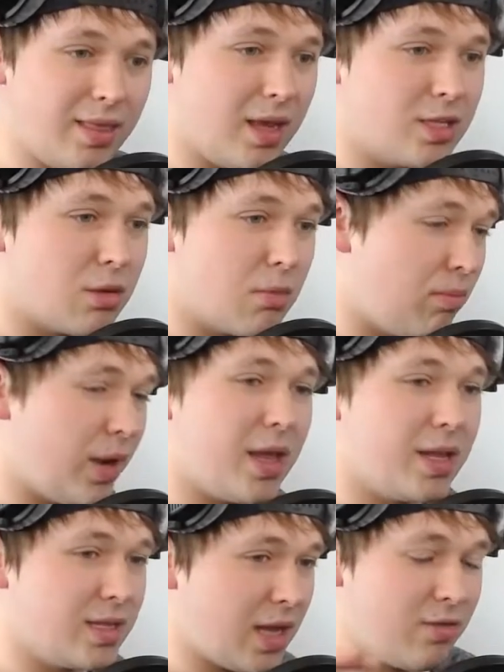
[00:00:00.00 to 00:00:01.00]
this,
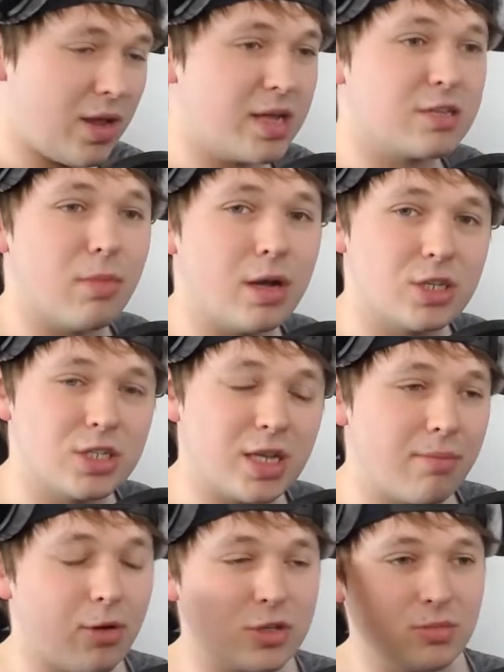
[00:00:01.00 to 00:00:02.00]
breaking down as much as I
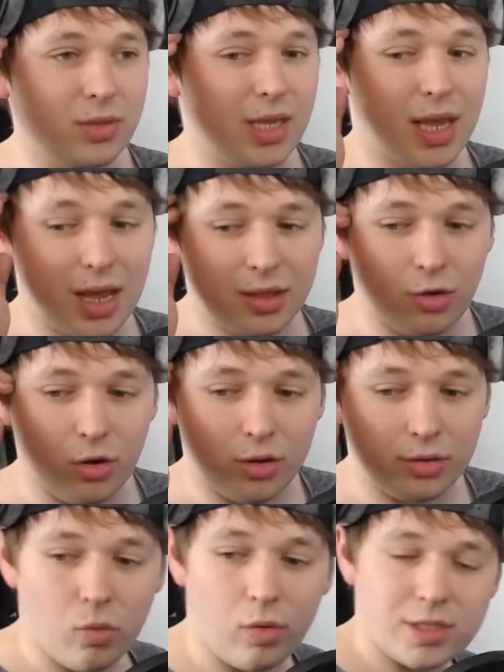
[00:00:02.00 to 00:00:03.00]
possibly can
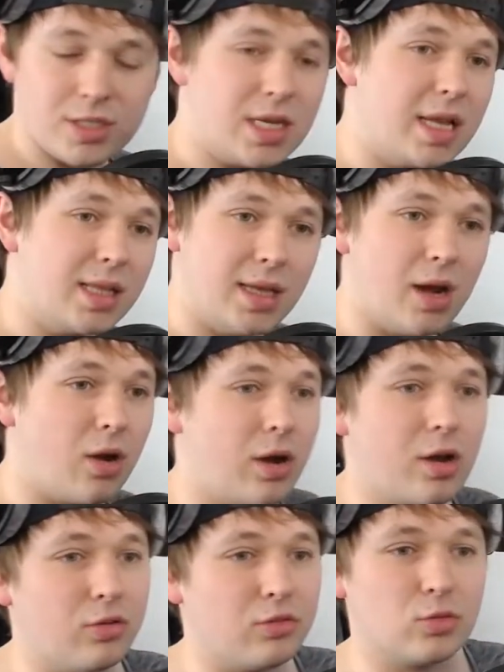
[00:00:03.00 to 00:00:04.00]
on what's said in the
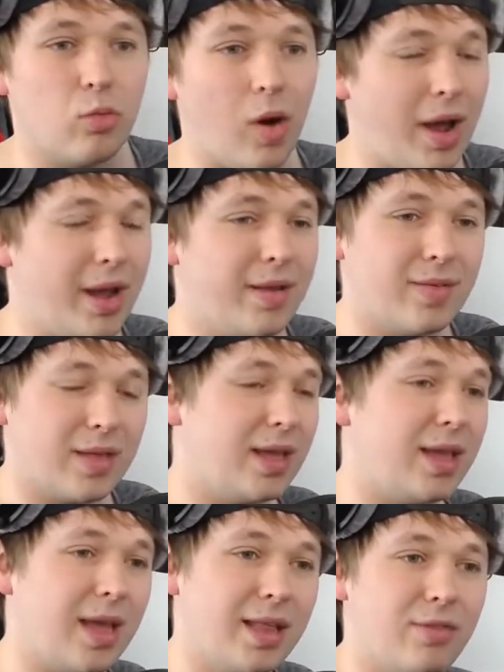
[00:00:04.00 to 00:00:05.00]
articles, what I
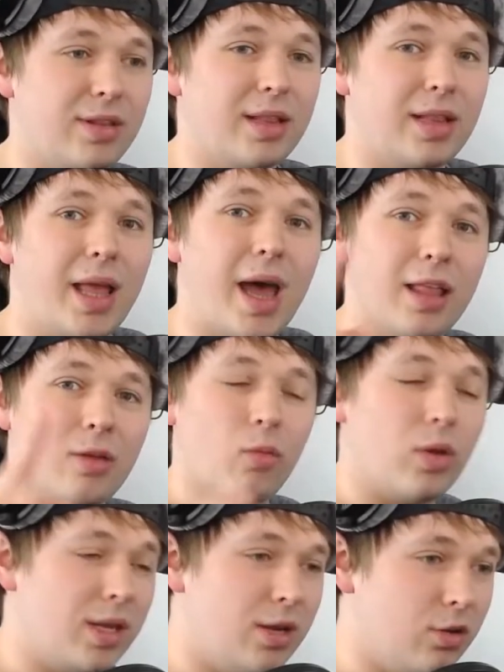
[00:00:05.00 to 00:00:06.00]
think and everything like that. And I
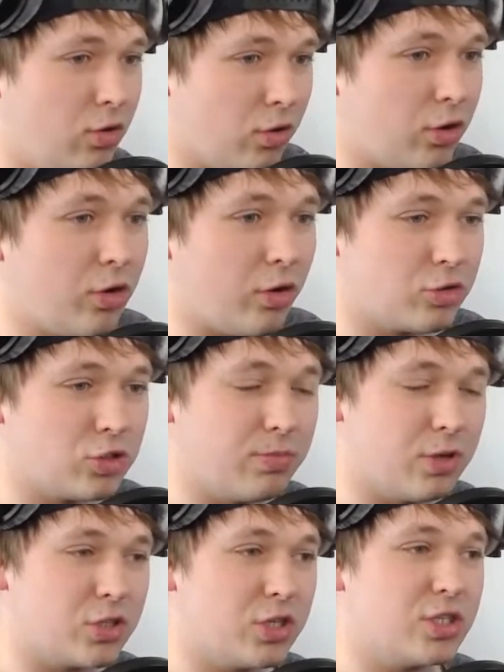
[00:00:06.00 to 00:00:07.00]
want to hear your
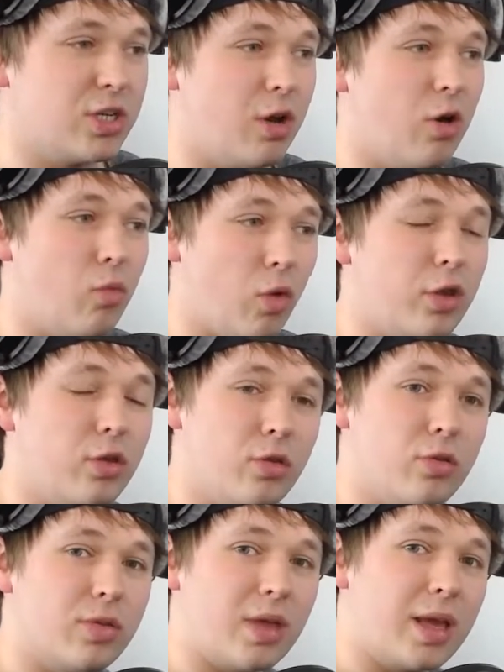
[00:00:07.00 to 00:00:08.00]
contributions, what you
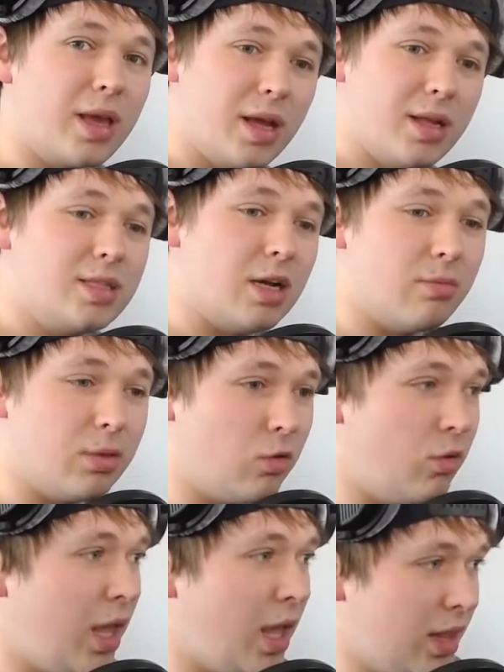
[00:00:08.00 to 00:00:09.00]
think, down
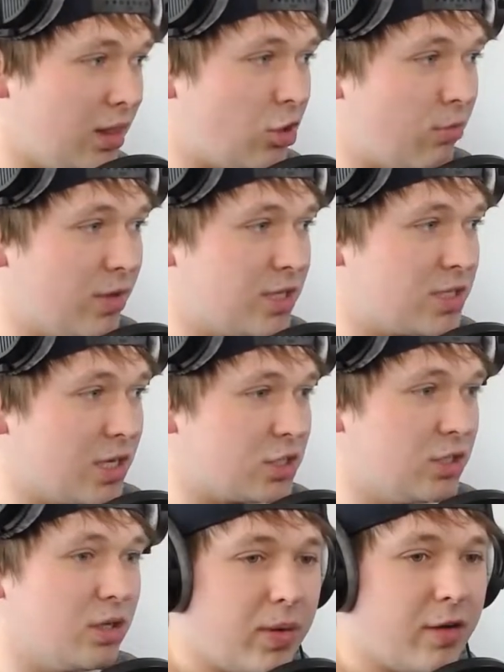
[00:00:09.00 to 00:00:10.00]
below in the comment
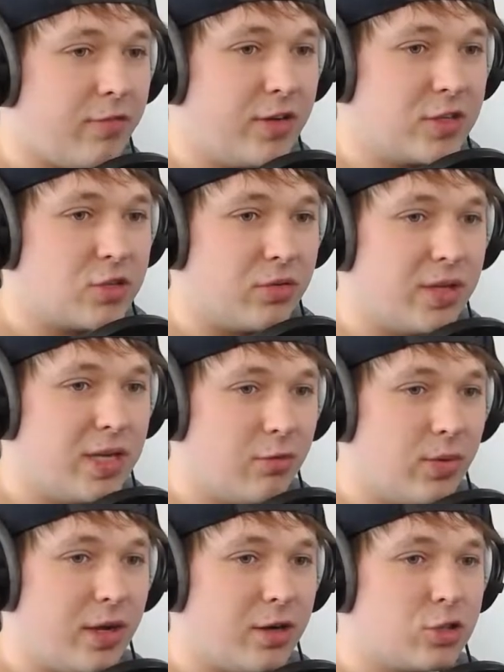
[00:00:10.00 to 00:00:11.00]
section. Perfect, so here
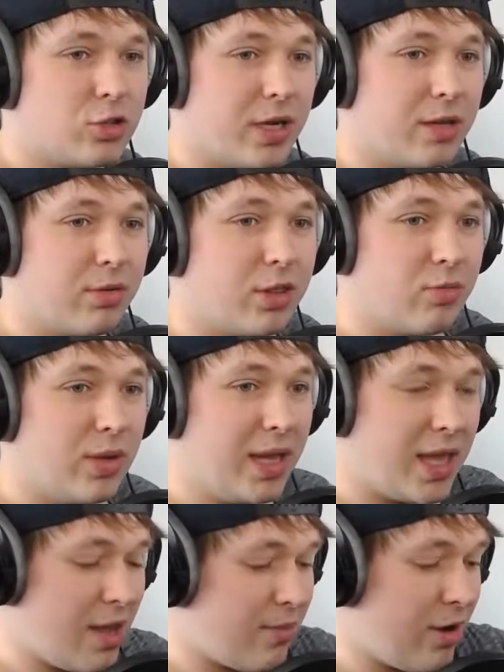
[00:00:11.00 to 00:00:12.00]
we are, track number three. It
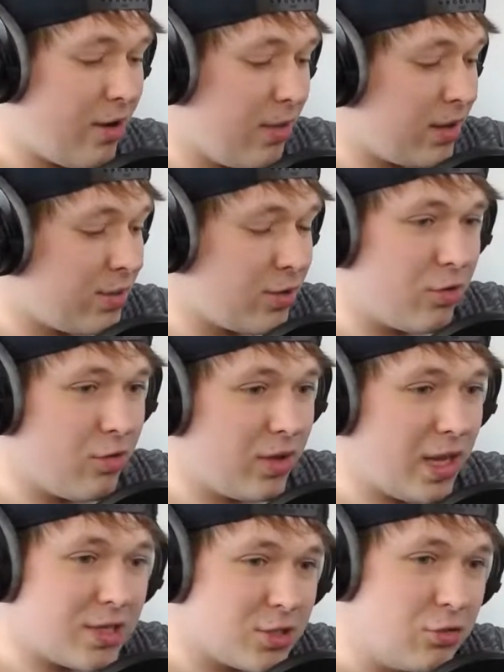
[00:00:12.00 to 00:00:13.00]
came out a month ago.
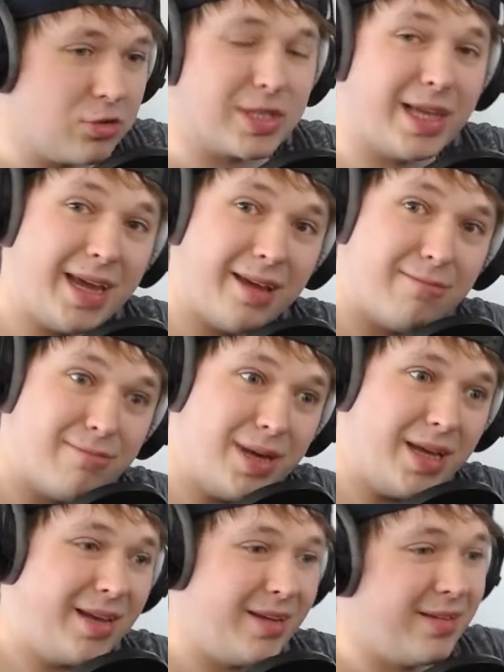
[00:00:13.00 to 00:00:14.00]
Guess who's late?
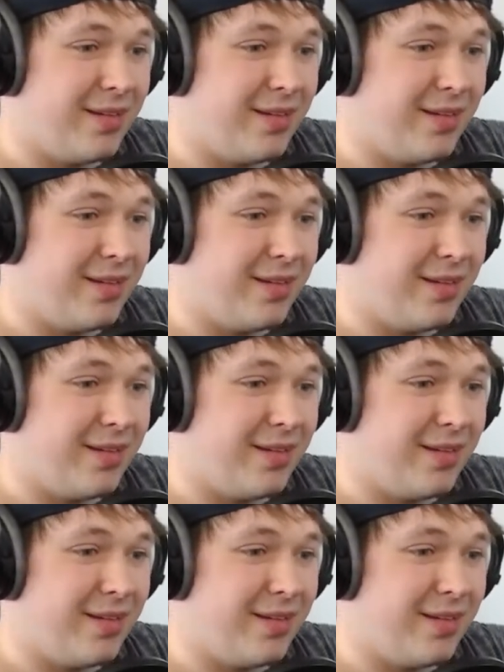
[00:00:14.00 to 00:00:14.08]
Me.